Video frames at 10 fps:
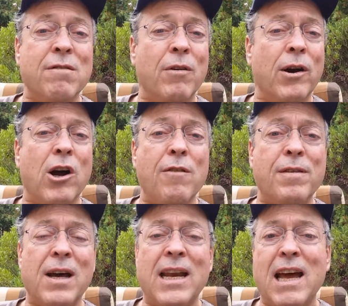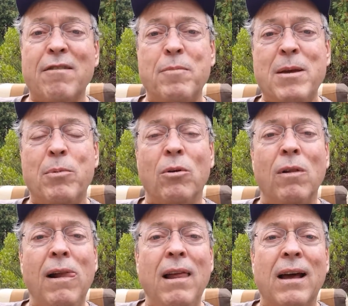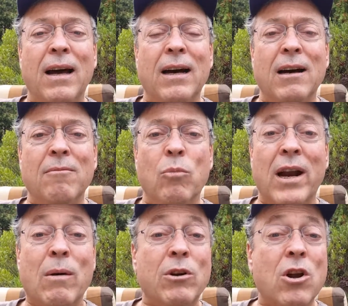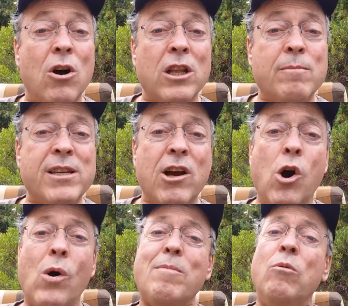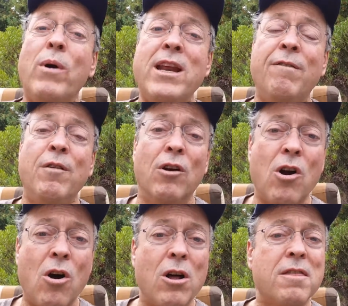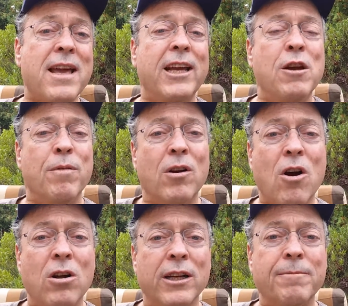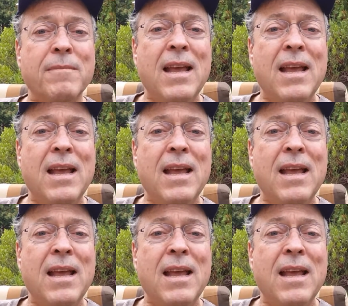And very often I'd have people when I would call them say, "Oh, I've been waiting for your call, thank you for calling."